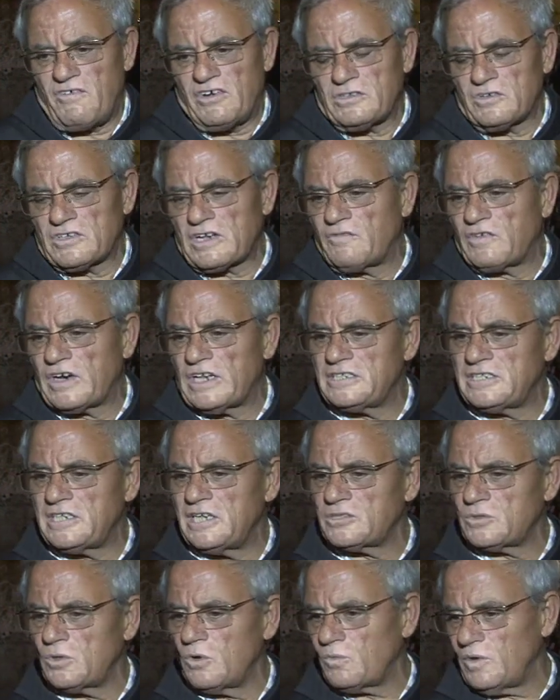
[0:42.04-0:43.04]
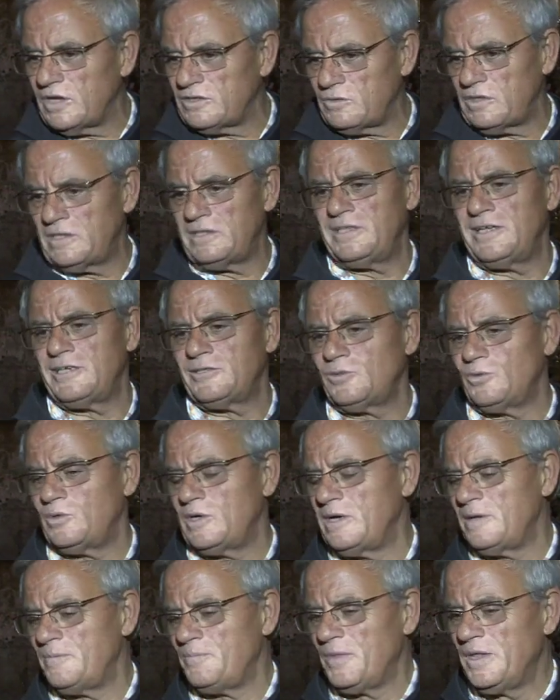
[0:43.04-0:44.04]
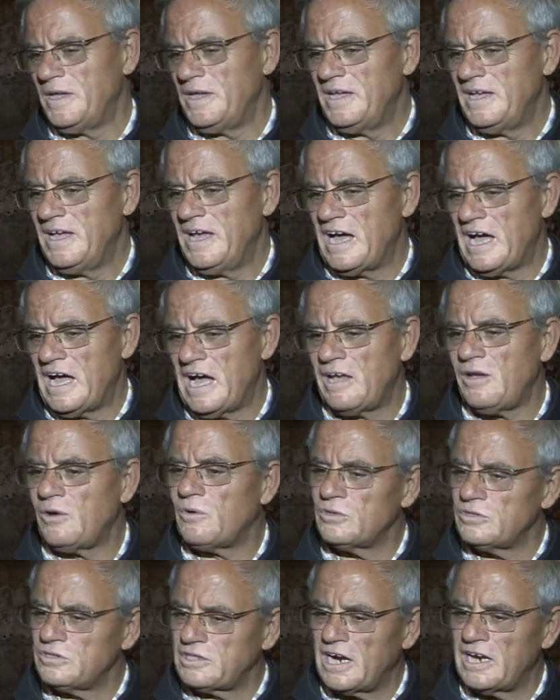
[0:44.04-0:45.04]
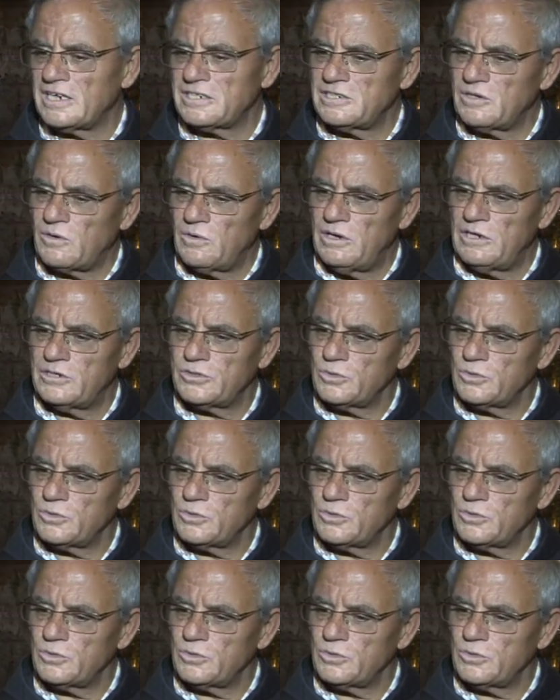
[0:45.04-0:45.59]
This is what St. Francis did when he went to see the Sultan.